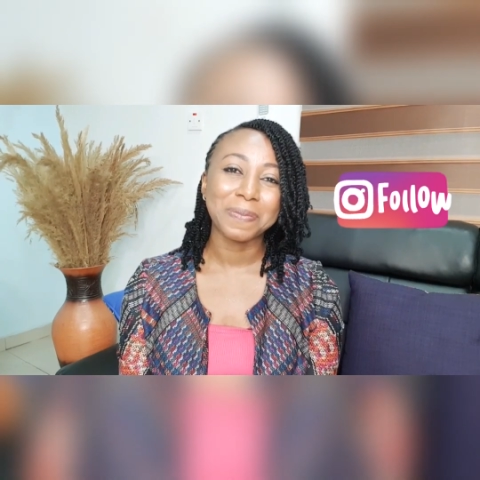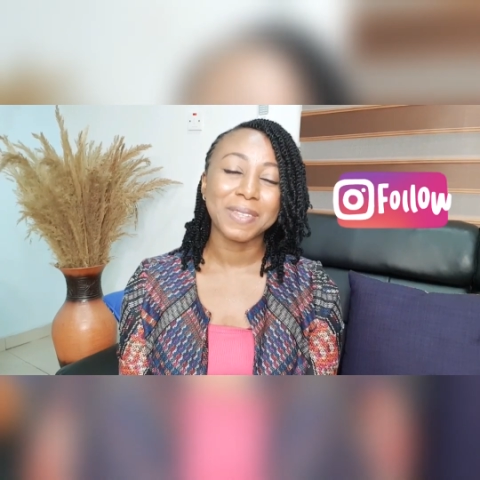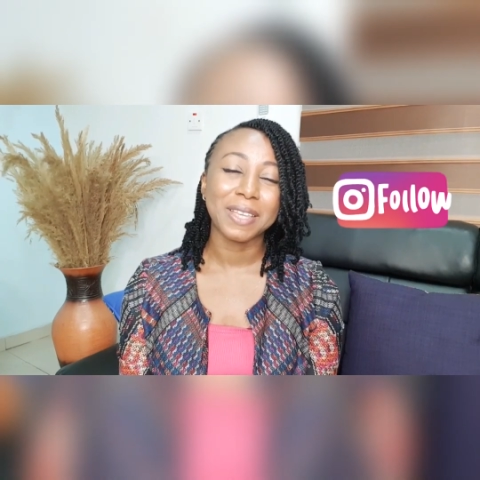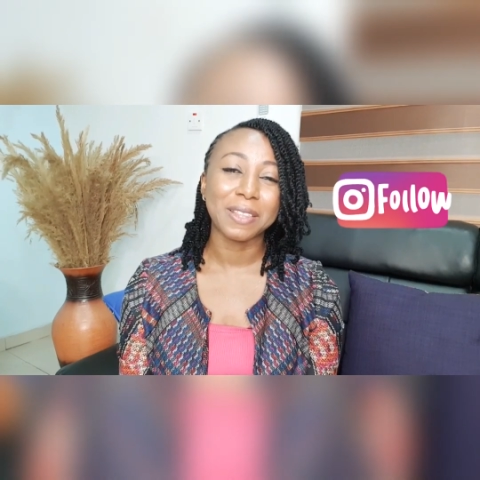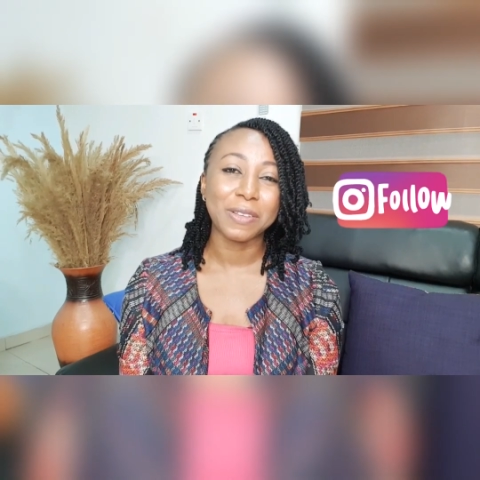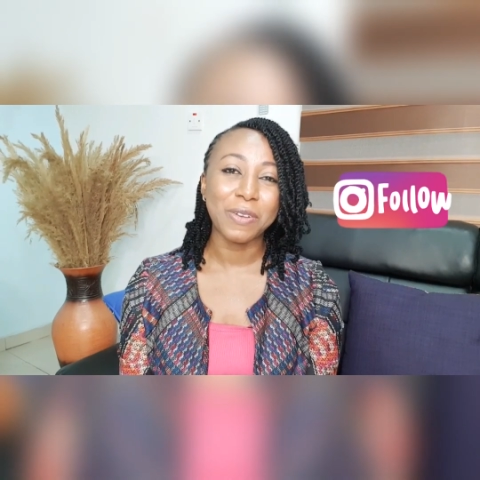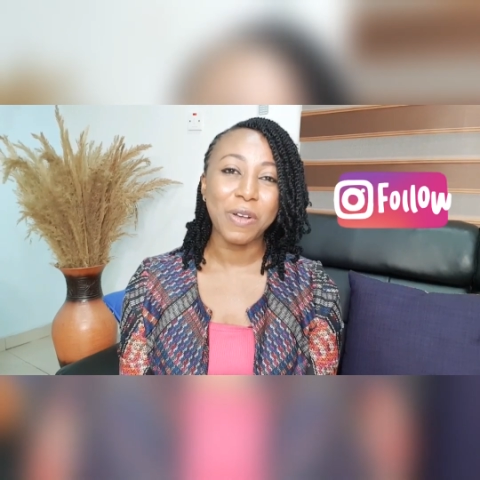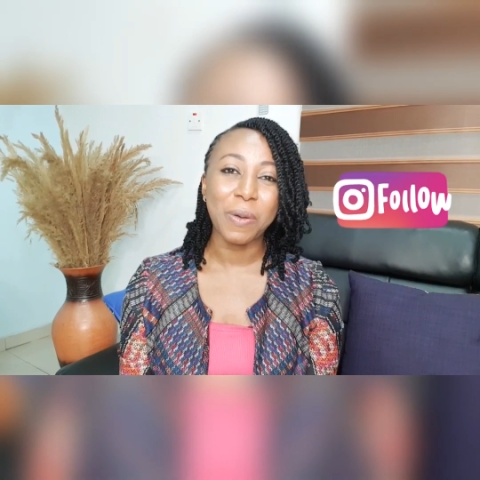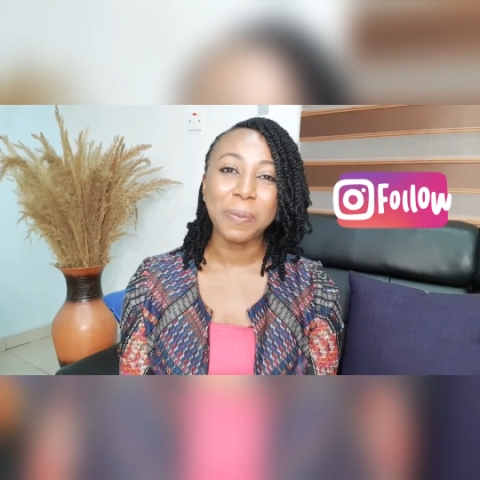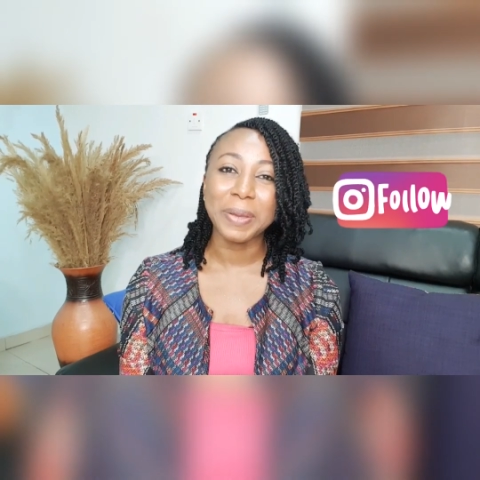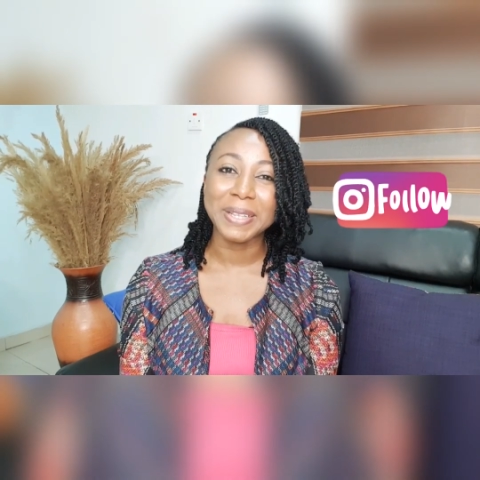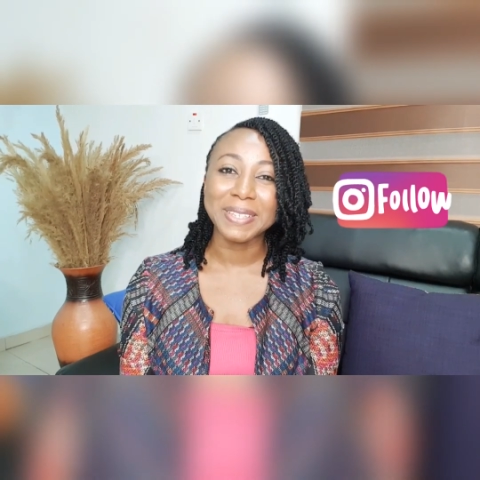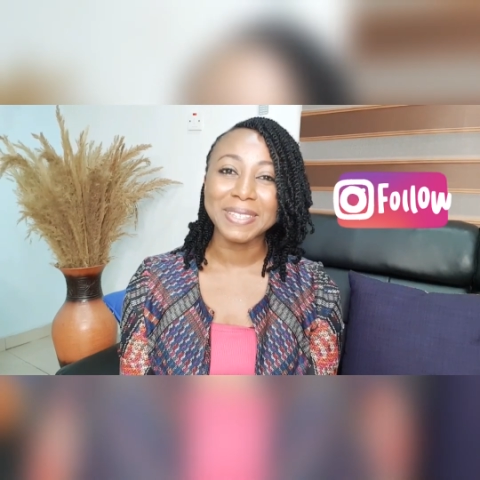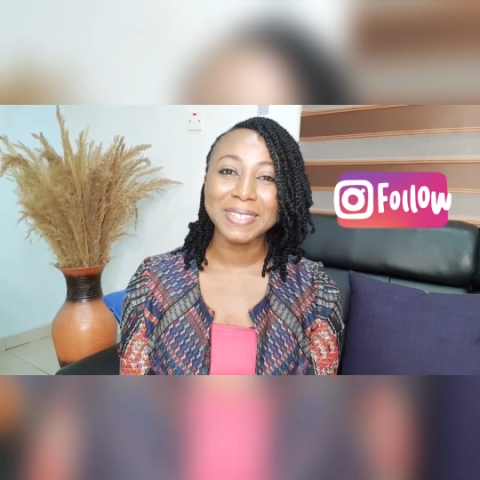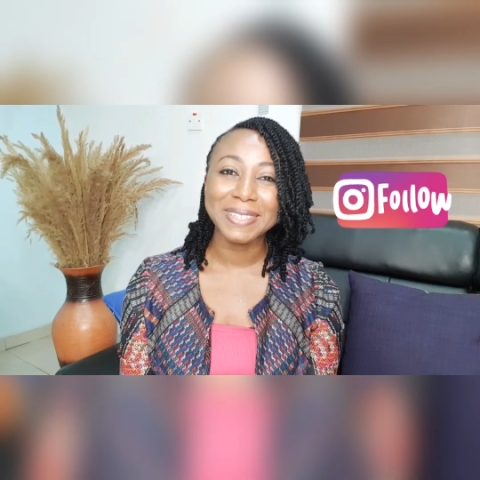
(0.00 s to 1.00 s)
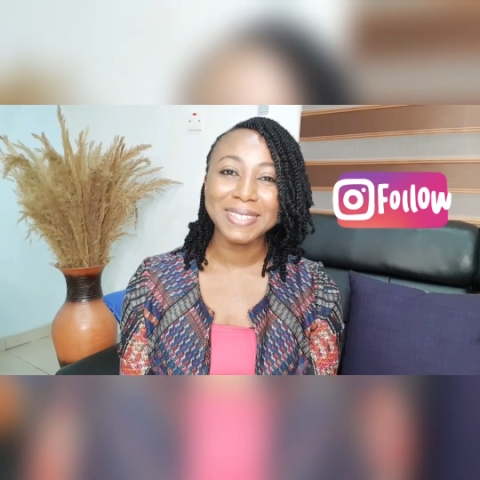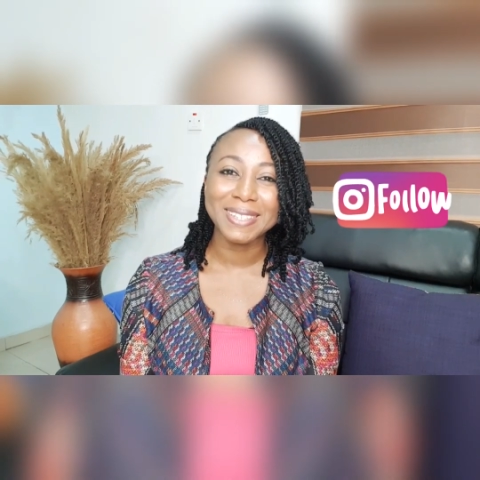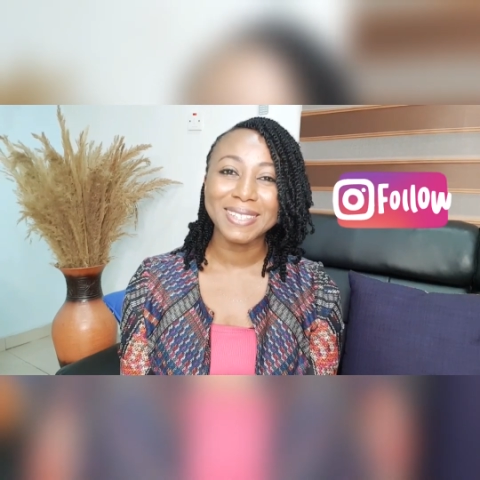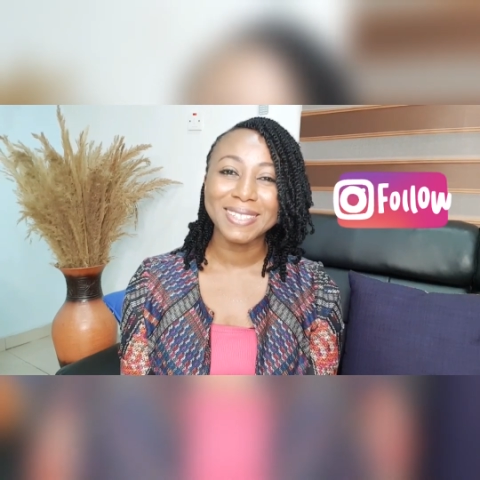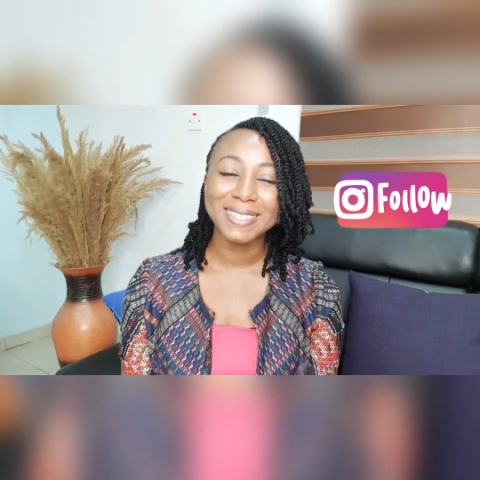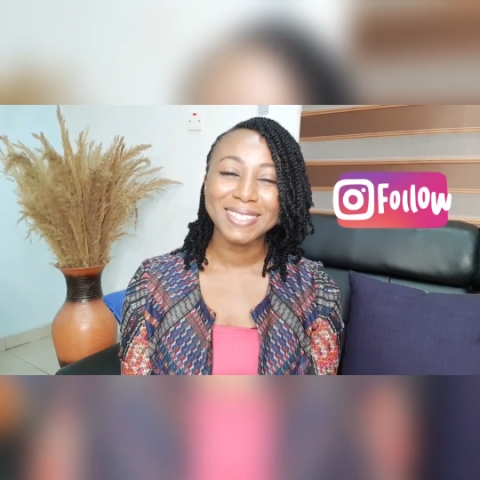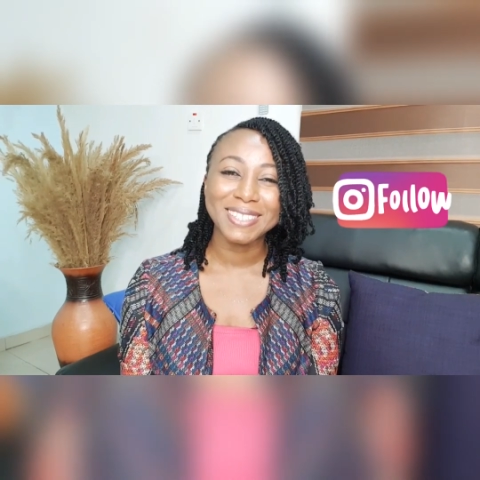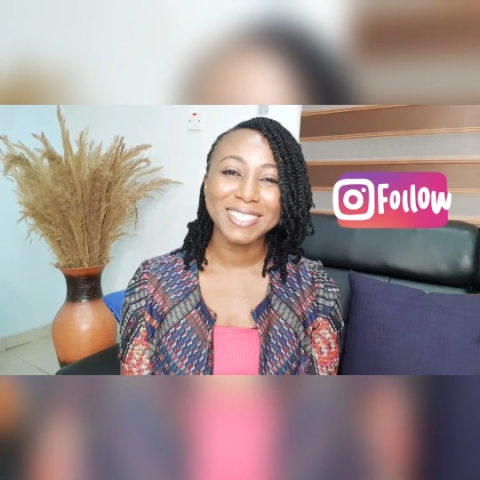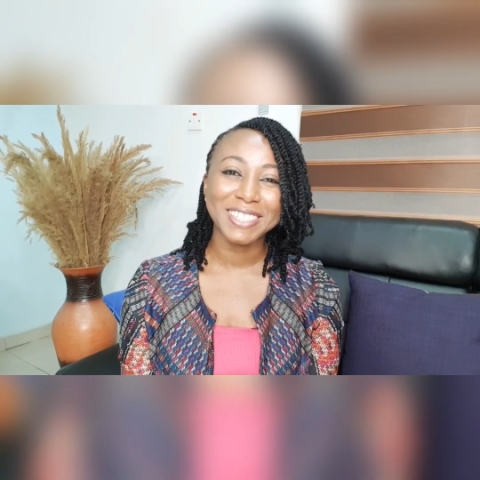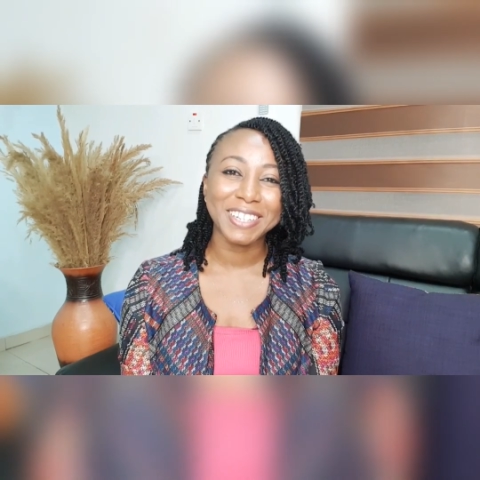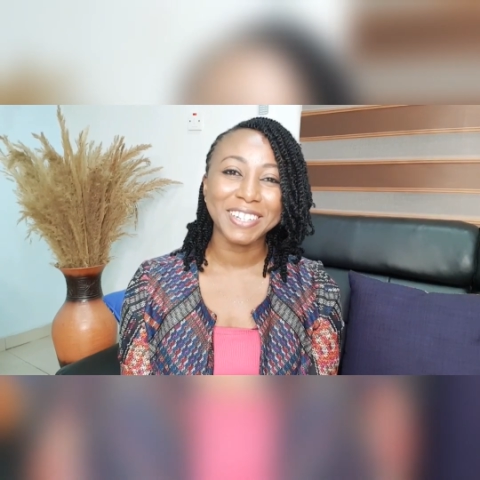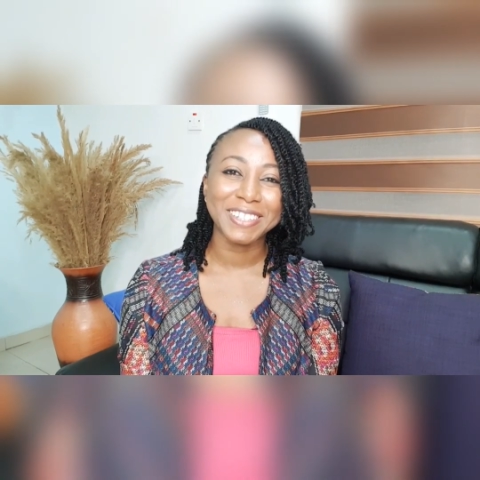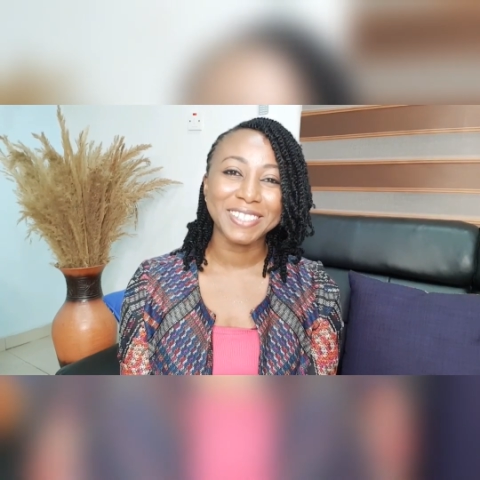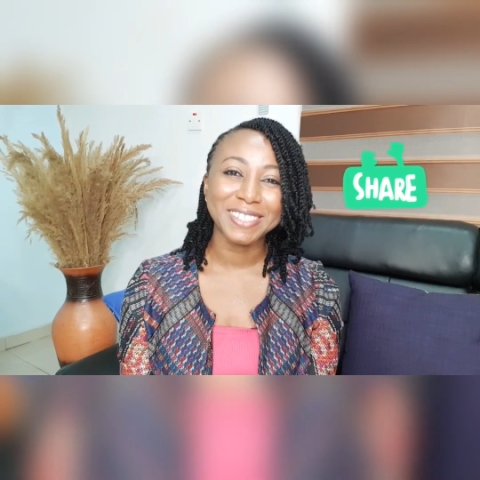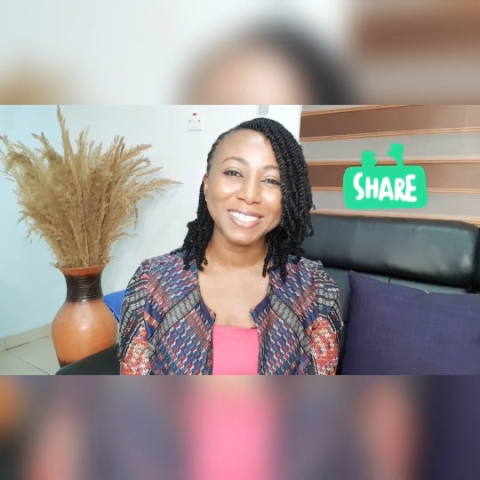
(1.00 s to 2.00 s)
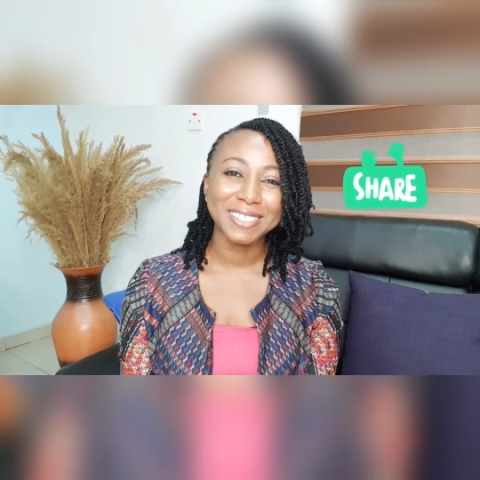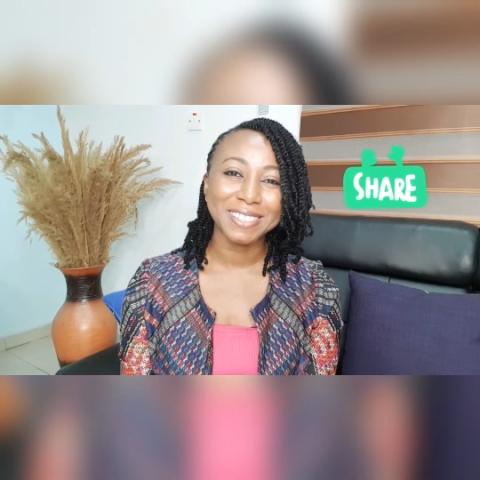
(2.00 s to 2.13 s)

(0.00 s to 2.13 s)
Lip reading: in the comments. Cheers.